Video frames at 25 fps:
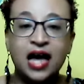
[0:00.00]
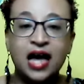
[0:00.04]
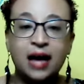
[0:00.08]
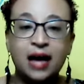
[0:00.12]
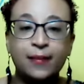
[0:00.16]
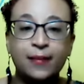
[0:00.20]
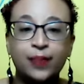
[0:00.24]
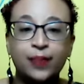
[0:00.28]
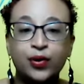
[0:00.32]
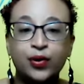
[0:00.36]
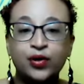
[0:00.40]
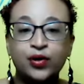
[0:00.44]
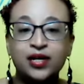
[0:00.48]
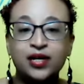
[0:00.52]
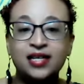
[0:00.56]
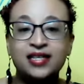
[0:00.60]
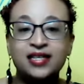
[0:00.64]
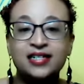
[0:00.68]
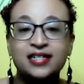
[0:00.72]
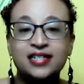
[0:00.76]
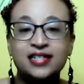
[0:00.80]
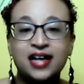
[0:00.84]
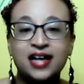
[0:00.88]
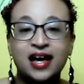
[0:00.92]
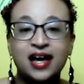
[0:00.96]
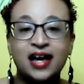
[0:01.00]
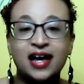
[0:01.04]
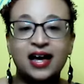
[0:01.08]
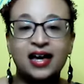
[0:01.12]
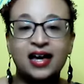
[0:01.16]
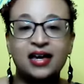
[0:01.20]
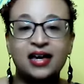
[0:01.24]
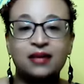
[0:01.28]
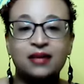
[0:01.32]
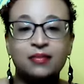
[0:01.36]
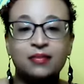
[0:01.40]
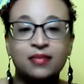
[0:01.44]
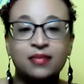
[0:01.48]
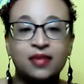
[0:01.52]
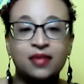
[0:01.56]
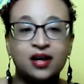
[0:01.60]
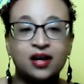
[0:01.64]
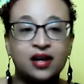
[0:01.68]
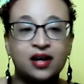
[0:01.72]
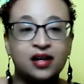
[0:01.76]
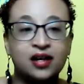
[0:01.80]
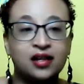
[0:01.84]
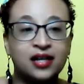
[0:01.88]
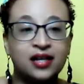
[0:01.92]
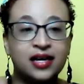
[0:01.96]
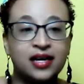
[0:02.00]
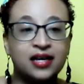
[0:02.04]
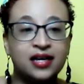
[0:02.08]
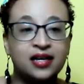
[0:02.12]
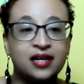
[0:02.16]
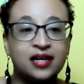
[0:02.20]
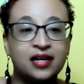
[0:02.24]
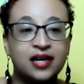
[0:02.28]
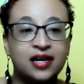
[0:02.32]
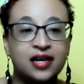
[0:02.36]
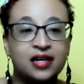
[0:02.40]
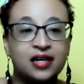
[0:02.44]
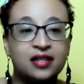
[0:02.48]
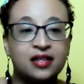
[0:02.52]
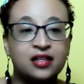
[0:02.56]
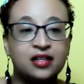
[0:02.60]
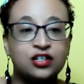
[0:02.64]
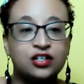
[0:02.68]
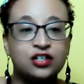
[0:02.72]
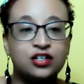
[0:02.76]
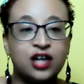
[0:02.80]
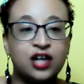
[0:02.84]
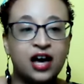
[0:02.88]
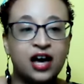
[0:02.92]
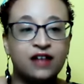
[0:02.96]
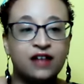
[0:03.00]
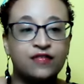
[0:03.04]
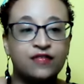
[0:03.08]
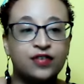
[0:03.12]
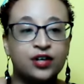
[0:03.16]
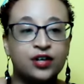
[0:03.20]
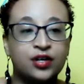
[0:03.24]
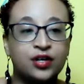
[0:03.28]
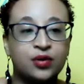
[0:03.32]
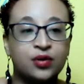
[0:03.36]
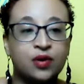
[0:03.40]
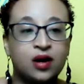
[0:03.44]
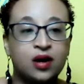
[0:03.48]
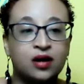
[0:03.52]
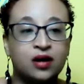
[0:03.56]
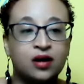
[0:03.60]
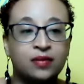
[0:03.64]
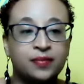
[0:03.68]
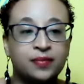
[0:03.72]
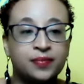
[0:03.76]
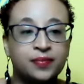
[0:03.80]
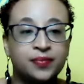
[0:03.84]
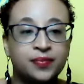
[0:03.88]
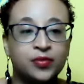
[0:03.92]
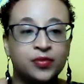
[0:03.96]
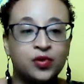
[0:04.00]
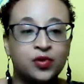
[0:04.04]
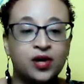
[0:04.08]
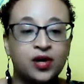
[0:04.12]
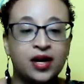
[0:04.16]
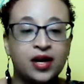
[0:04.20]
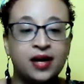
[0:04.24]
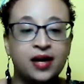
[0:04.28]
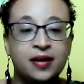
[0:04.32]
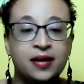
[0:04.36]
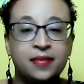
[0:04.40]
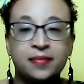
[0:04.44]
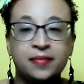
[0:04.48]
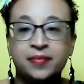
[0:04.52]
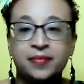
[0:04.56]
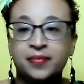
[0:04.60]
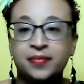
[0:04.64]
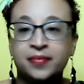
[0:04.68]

I'm putting the time link in the chat for you all, okay?